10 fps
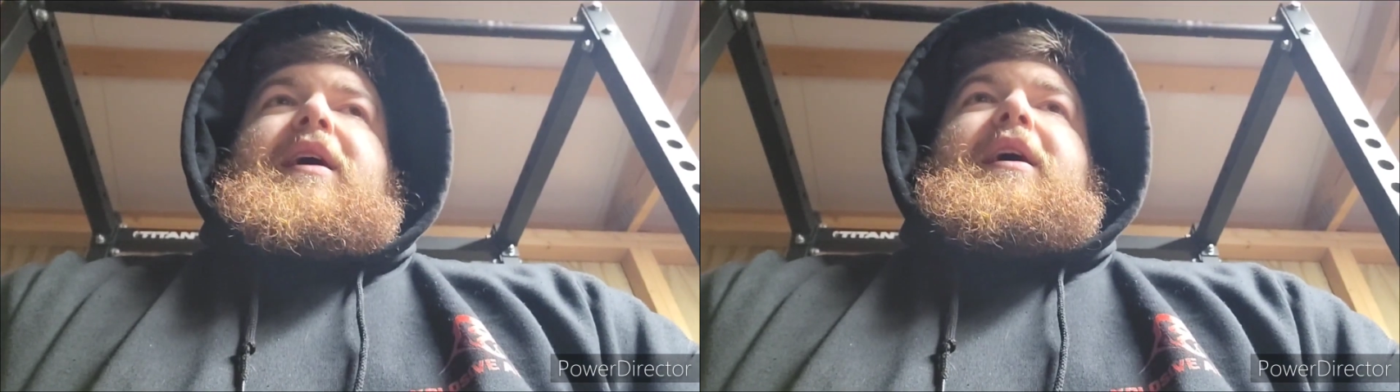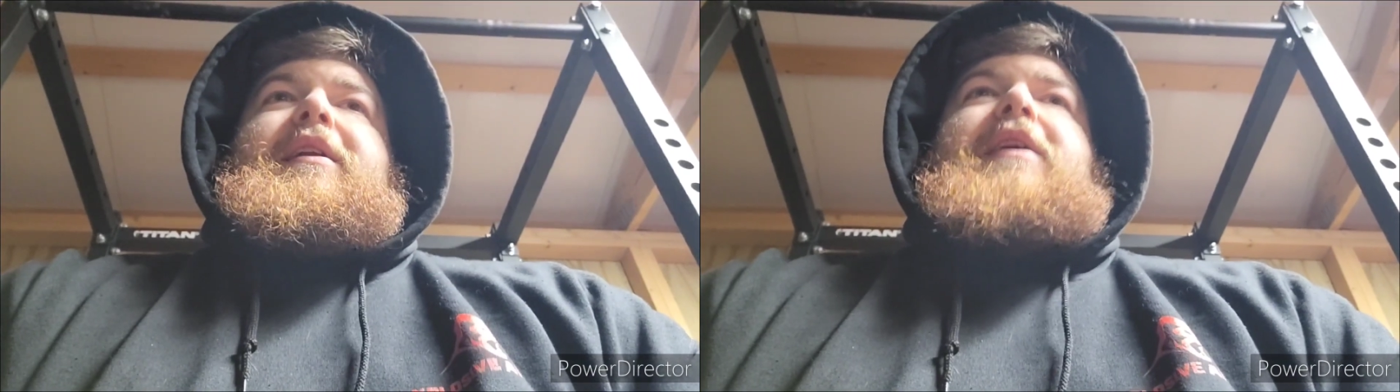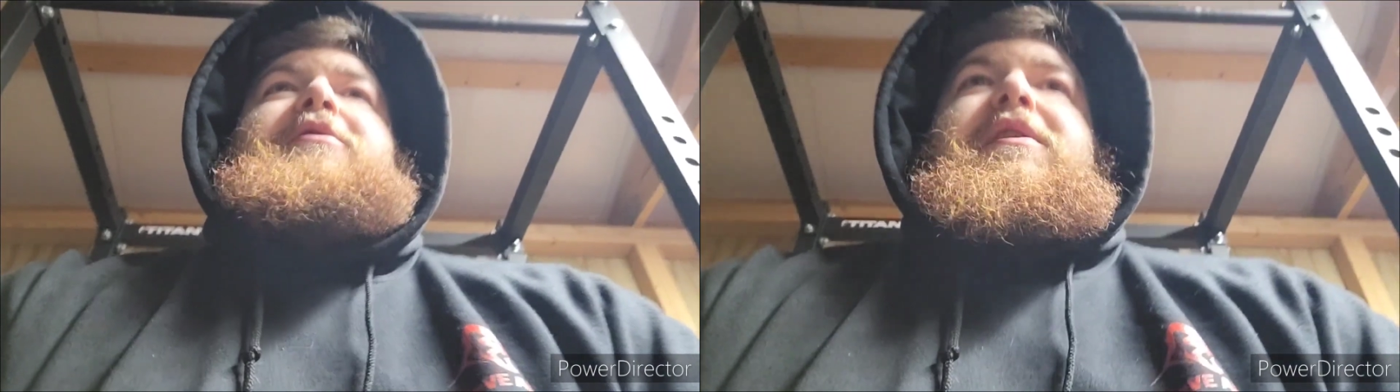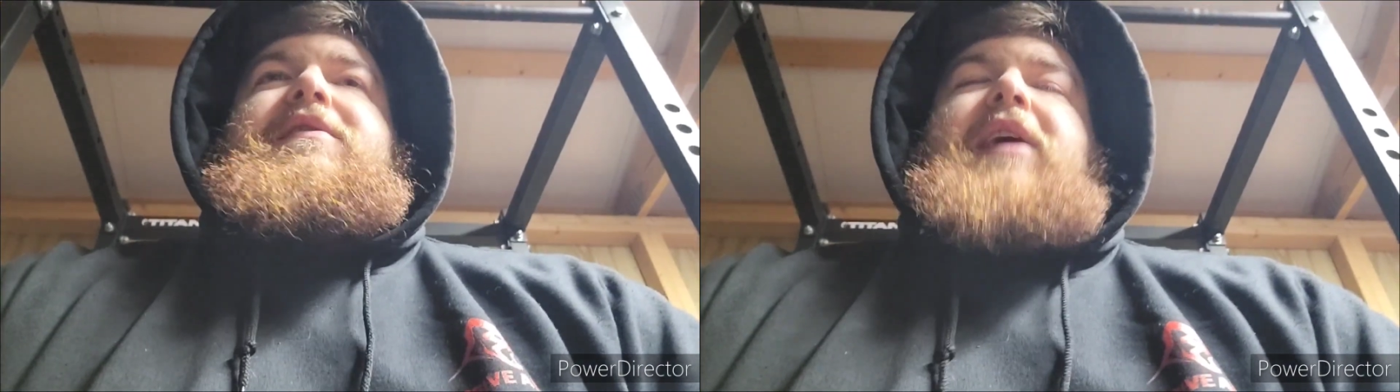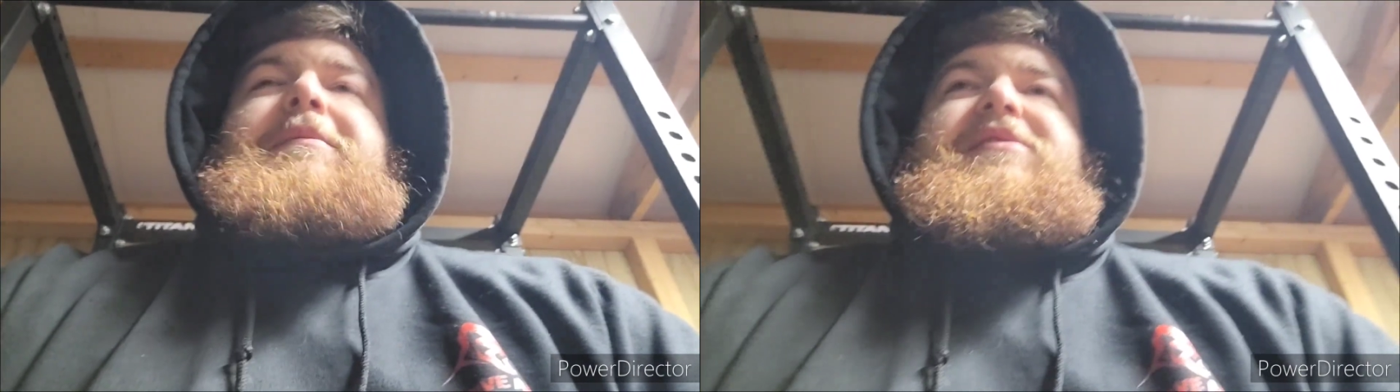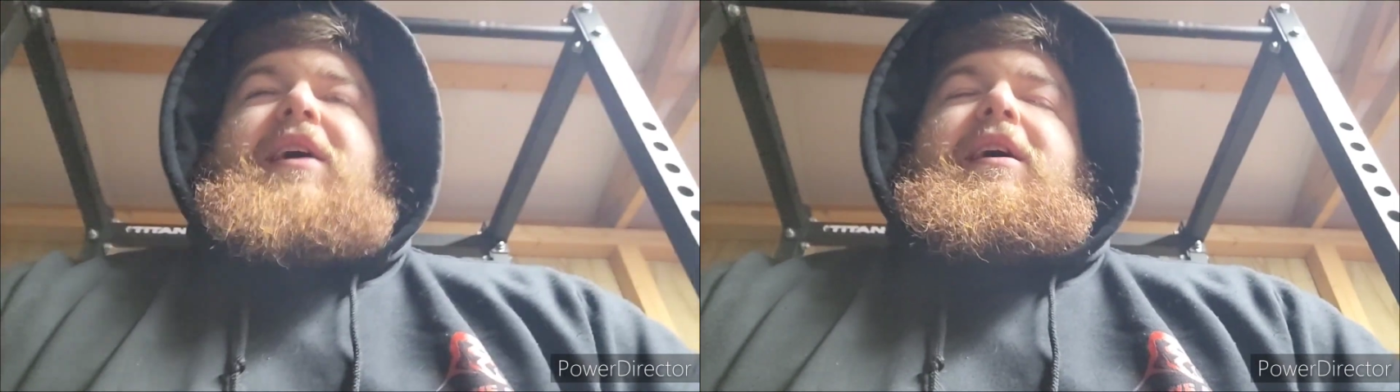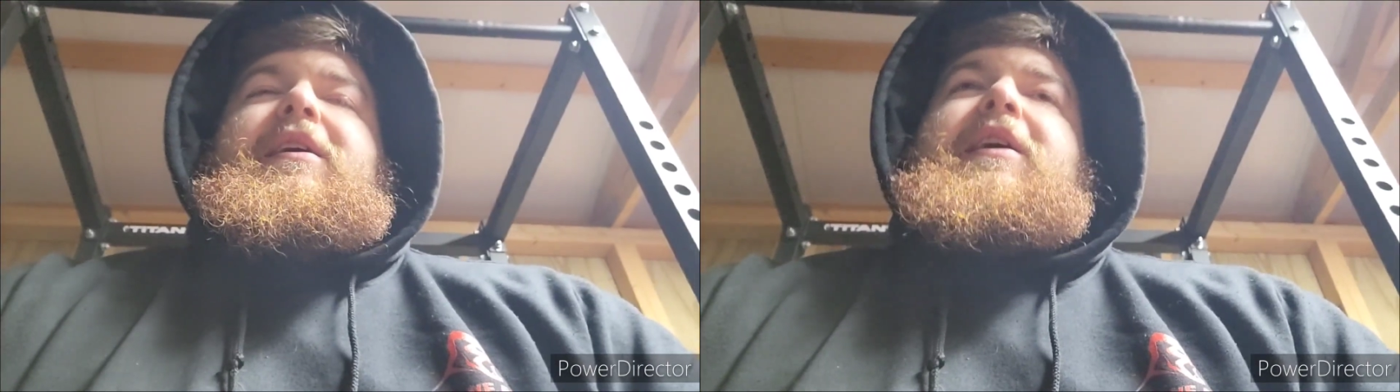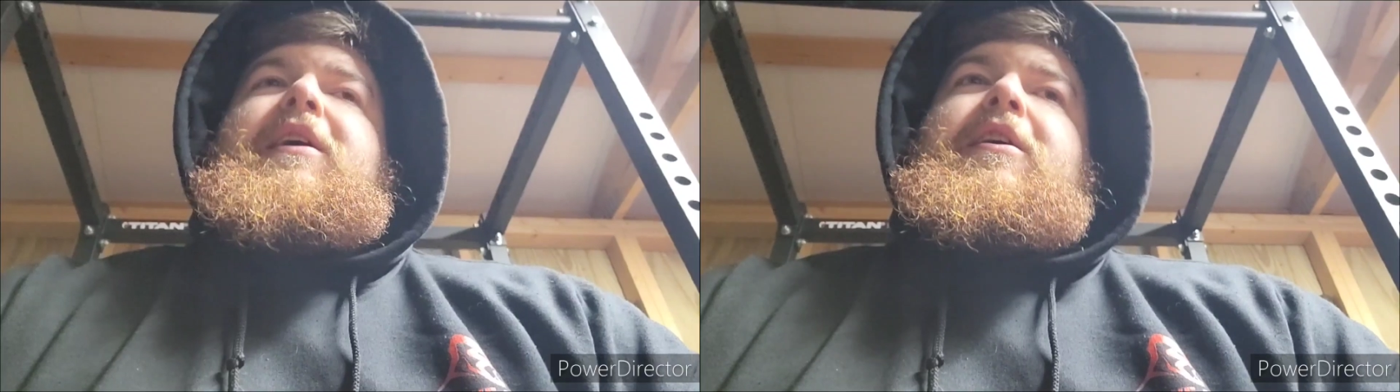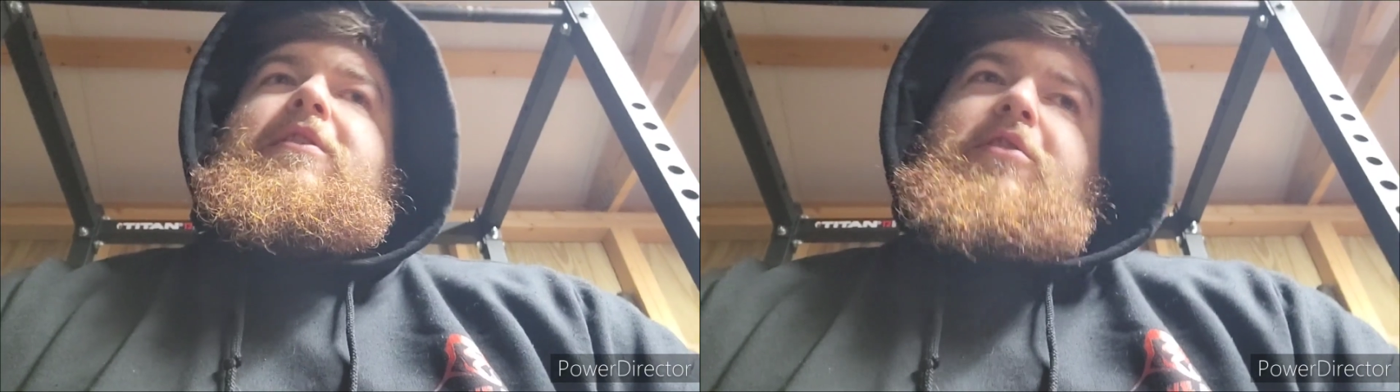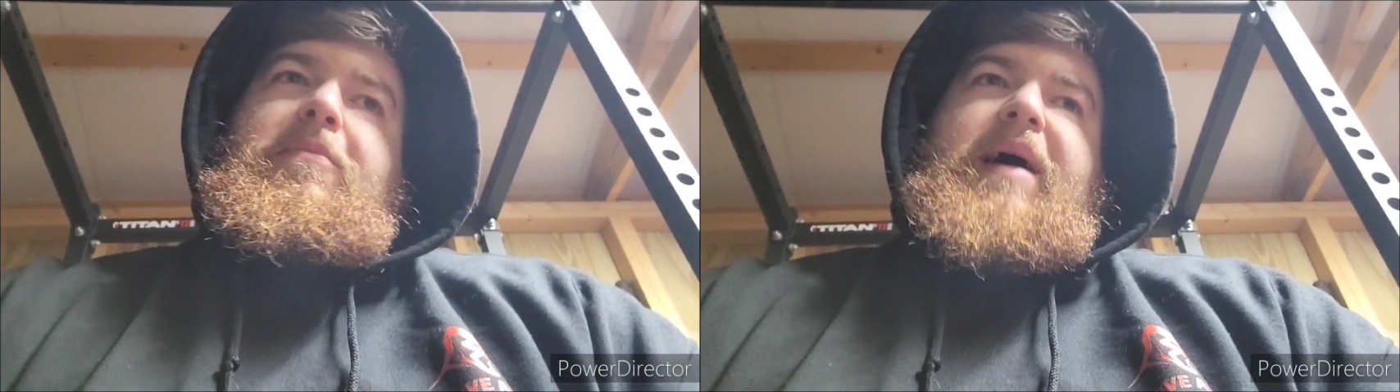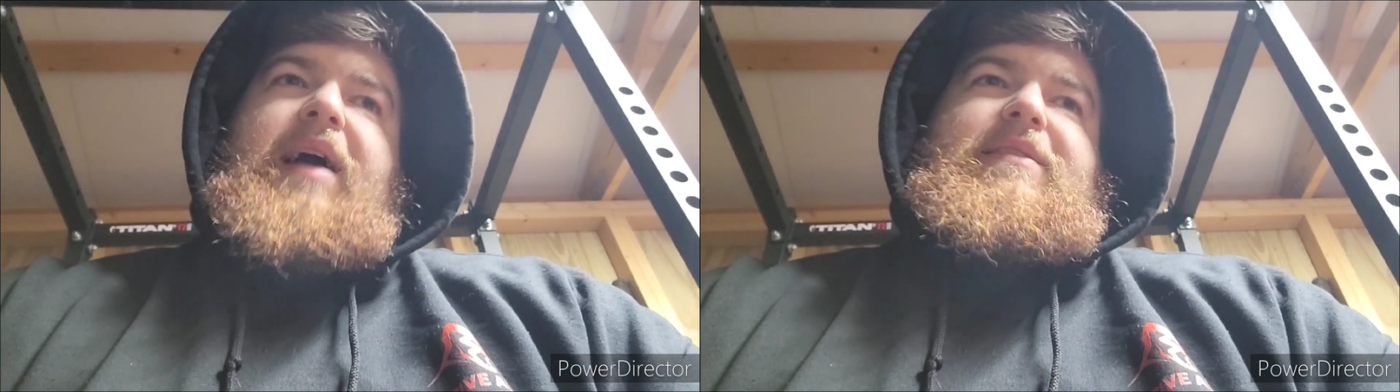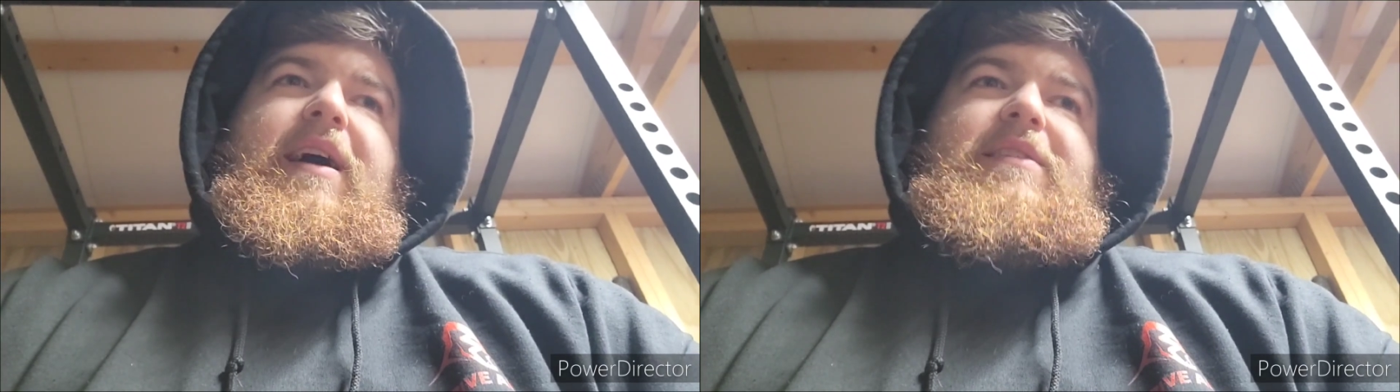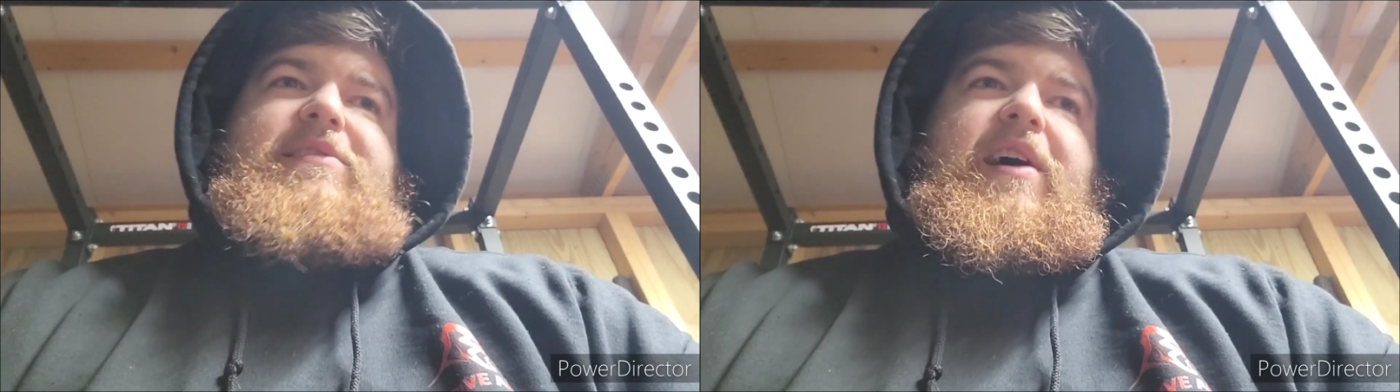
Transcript: done with the top set, do a back down